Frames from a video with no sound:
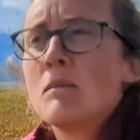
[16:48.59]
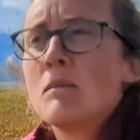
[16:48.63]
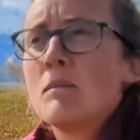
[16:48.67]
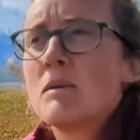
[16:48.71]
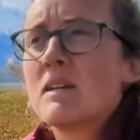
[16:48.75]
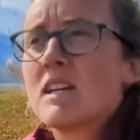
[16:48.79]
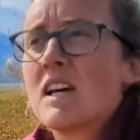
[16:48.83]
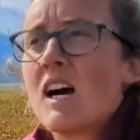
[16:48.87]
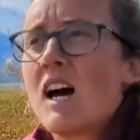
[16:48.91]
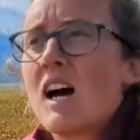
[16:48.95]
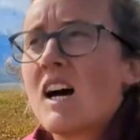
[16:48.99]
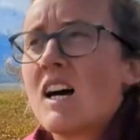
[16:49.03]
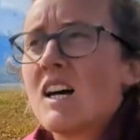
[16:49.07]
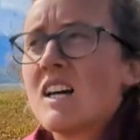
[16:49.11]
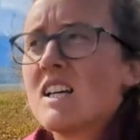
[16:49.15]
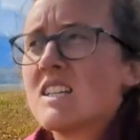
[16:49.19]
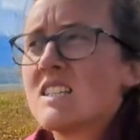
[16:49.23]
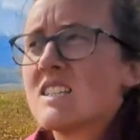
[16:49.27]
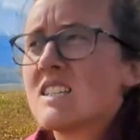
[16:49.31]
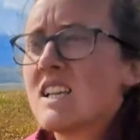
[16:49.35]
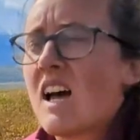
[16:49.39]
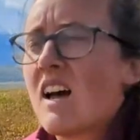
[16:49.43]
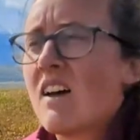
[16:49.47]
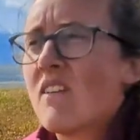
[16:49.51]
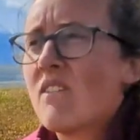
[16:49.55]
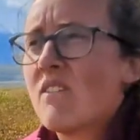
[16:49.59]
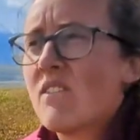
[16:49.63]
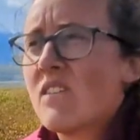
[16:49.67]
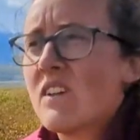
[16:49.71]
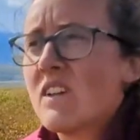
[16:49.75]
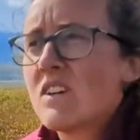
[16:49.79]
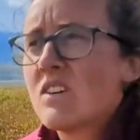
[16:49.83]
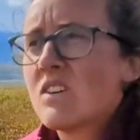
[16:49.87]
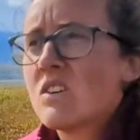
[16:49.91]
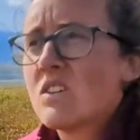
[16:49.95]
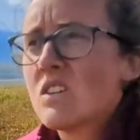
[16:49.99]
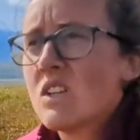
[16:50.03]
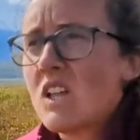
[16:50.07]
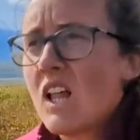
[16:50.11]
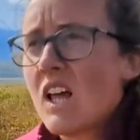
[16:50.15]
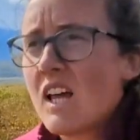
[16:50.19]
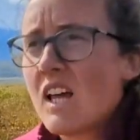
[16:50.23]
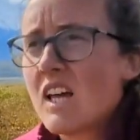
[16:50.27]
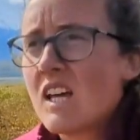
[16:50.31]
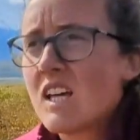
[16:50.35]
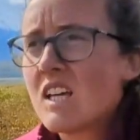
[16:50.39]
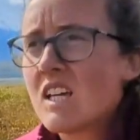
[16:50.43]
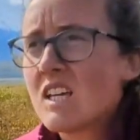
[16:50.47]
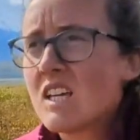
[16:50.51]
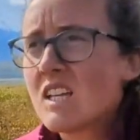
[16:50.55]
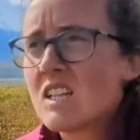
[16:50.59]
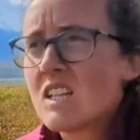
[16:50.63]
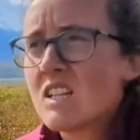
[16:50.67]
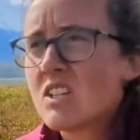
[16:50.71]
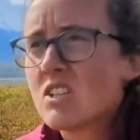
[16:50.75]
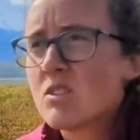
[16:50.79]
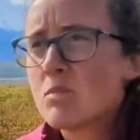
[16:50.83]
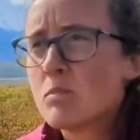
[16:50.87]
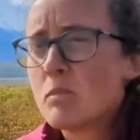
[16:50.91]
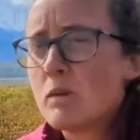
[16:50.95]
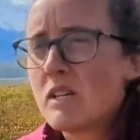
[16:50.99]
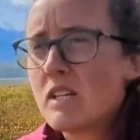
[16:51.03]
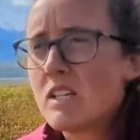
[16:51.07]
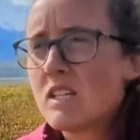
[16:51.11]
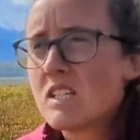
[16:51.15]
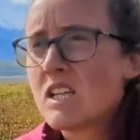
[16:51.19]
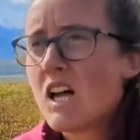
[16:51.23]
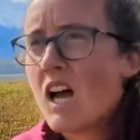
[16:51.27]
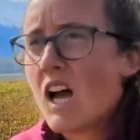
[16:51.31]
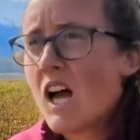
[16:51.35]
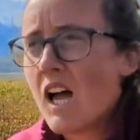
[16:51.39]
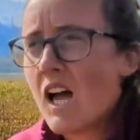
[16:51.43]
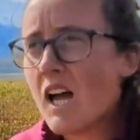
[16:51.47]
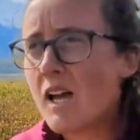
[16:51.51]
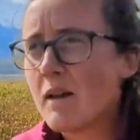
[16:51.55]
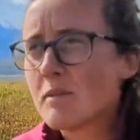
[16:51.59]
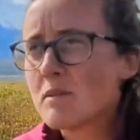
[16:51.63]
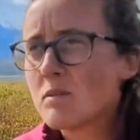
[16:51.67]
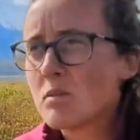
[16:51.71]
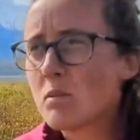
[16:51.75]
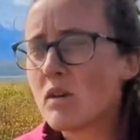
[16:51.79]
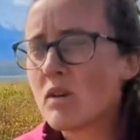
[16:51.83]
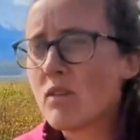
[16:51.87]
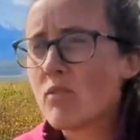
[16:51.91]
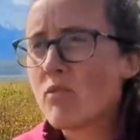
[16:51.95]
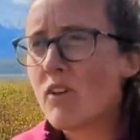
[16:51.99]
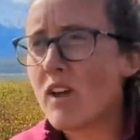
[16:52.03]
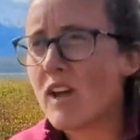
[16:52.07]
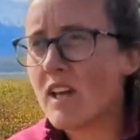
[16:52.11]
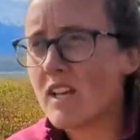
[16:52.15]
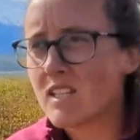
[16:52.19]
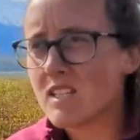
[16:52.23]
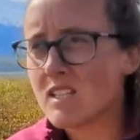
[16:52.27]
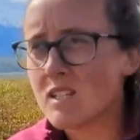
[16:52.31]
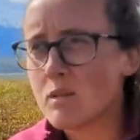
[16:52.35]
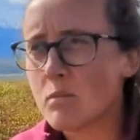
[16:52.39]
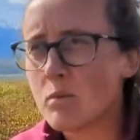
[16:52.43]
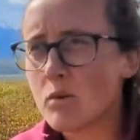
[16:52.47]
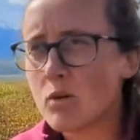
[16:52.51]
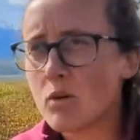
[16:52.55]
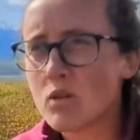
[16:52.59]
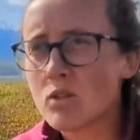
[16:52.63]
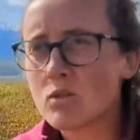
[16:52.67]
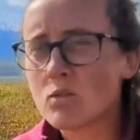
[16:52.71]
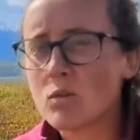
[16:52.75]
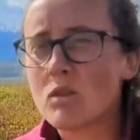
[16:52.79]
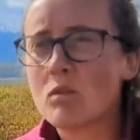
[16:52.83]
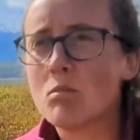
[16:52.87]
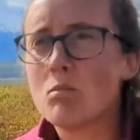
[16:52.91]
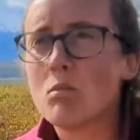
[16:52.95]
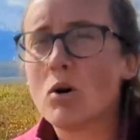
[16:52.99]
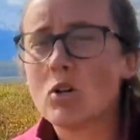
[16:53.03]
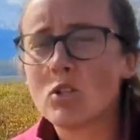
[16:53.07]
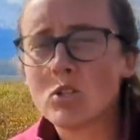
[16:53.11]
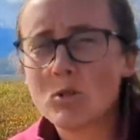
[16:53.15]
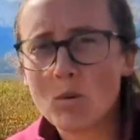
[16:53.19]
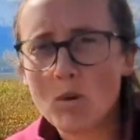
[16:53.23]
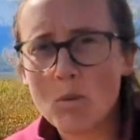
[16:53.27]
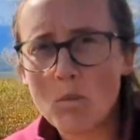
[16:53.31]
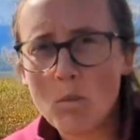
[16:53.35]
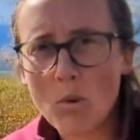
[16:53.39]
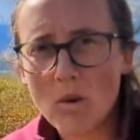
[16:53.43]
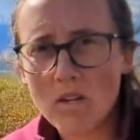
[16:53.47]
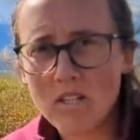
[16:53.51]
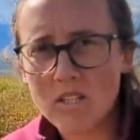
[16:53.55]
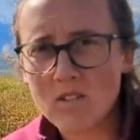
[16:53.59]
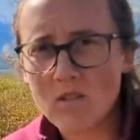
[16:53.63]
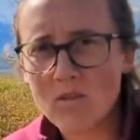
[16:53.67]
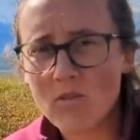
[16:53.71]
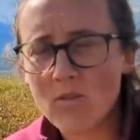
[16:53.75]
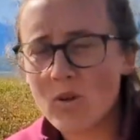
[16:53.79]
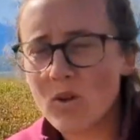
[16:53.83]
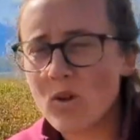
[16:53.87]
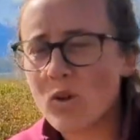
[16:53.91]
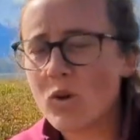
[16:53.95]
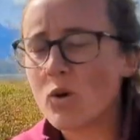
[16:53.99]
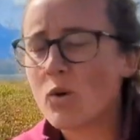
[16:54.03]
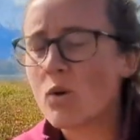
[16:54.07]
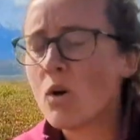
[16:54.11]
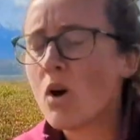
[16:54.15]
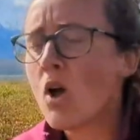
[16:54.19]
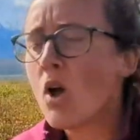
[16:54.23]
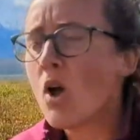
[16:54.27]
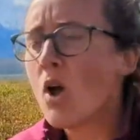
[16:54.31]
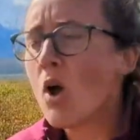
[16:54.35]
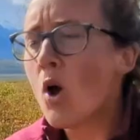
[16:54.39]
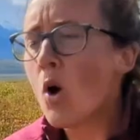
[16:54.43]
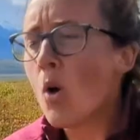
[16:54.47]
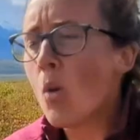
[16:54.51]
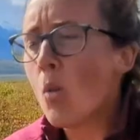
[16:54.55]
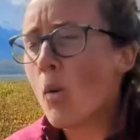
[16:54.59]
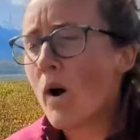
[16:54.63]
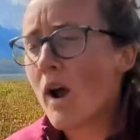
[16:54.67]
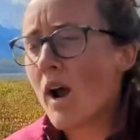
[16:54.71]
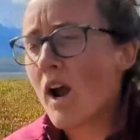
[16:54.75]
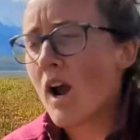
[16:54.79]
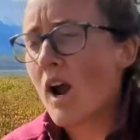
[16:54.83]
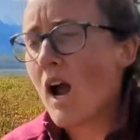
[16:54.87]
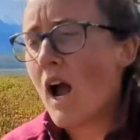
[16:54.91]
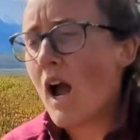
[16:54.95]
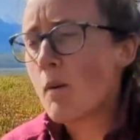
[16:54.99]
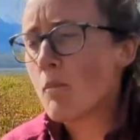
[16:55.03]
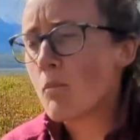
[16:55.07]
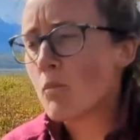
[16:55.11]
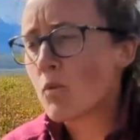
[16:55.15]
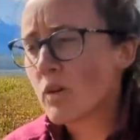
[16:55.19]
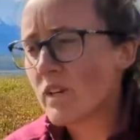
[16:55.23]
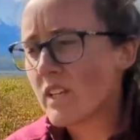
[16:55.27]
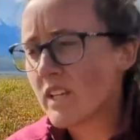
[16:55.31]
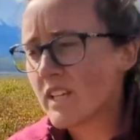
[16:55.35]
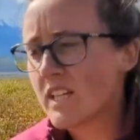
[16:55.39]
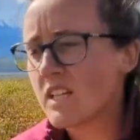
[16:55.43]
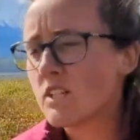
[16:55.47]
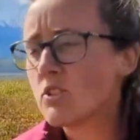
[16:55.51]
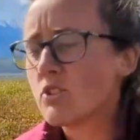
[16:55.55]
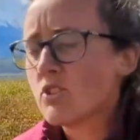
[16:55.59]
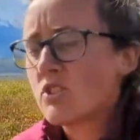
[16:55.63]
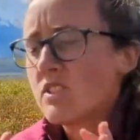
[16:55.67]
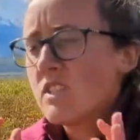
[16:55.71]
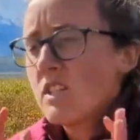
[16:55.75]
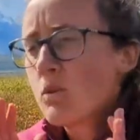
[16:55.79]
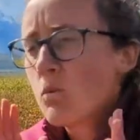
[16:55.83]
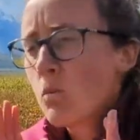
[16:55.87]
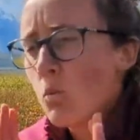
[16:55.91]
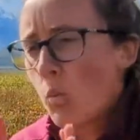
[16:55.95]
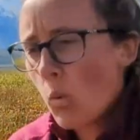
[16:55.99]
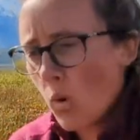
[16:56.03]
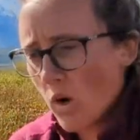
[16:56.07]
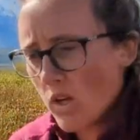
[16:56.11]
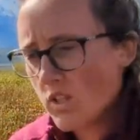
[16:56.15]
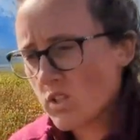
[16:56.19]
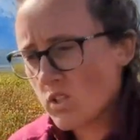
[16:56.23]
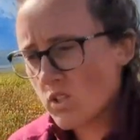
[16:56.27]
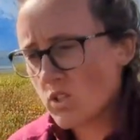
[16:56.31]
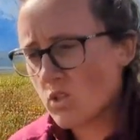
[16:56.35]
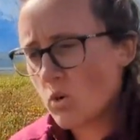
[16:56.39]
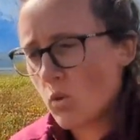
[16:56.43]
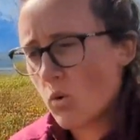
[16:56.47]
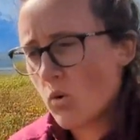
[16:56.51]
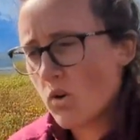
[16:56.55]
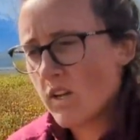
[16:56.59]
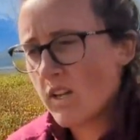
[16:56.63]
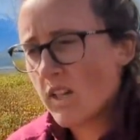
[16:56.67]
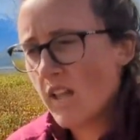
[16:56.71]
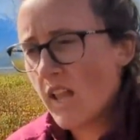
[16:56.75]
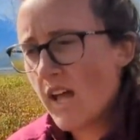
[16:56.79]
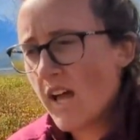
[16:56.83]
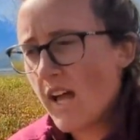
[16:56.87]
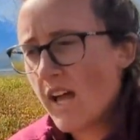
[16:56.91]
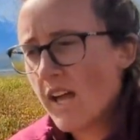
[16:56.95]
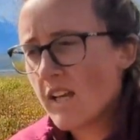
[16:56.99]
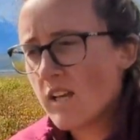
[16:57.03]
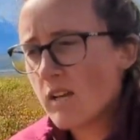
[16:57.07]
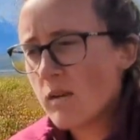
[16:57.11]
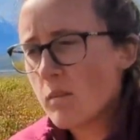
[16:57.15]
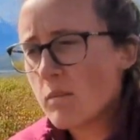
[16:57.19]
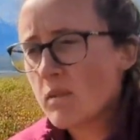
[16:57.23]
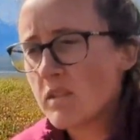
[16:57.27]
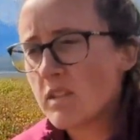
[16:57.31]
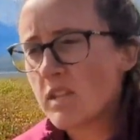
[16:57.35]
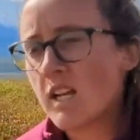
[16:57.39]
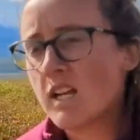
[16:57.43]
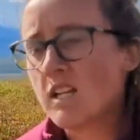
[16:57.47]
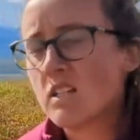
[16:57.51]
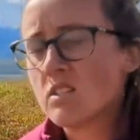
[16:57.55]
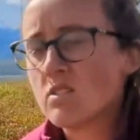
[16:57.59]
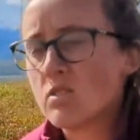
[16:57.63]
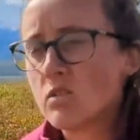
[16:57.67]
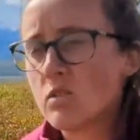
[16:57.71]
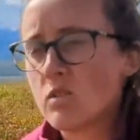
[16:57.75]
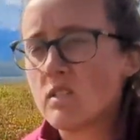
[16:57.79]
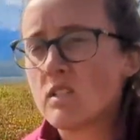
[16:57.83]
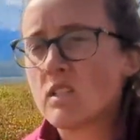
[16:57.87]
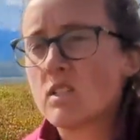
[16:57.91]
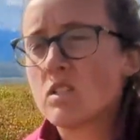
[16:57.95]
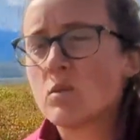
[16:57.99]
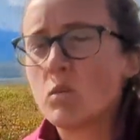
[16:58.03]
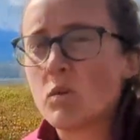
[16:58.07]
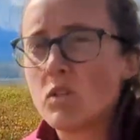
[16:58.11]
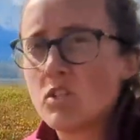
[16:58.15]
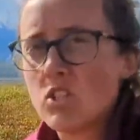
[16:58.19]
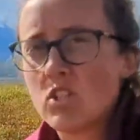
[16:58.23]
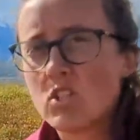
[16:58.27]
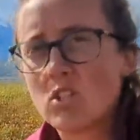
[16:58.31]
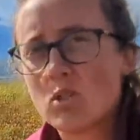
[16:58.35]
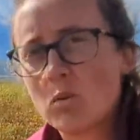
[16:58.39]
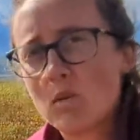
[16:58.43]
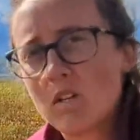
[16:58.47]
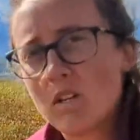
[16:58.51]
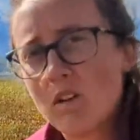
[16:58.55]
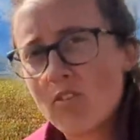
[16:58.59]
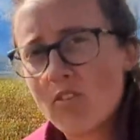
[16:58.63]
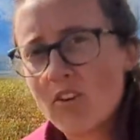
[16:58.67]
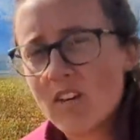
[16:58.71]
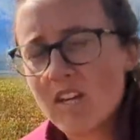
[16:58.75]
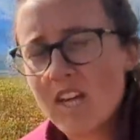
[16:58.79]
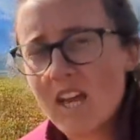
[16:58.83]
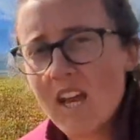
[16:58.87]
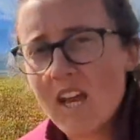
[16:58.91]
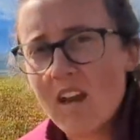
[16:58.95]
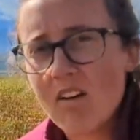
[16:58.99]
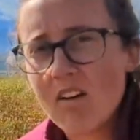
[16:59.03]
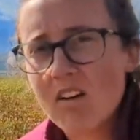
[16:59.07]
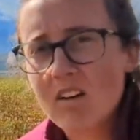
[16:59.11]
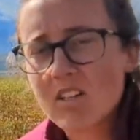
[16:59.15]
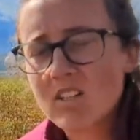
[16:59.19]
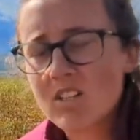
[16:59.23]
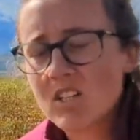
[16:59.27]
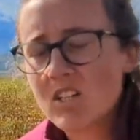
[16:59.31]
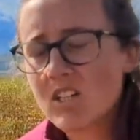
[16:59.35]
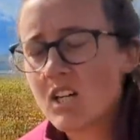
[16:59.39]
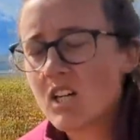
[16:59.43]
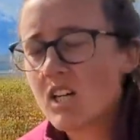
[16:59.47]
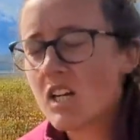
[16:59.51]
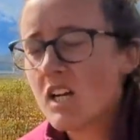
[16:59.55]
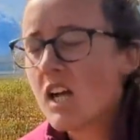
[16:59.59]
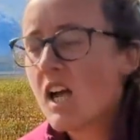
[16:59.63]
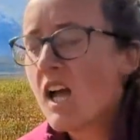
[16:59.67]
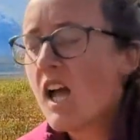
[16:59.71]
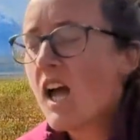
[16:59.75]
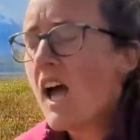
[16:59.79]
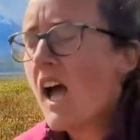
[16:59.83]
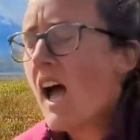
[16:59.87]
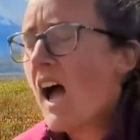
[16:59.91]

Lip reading: because I feel like there's been times with fantasy books with multiple points of view where I'm really interested in one storyline, but then as soon as it switches to a different character,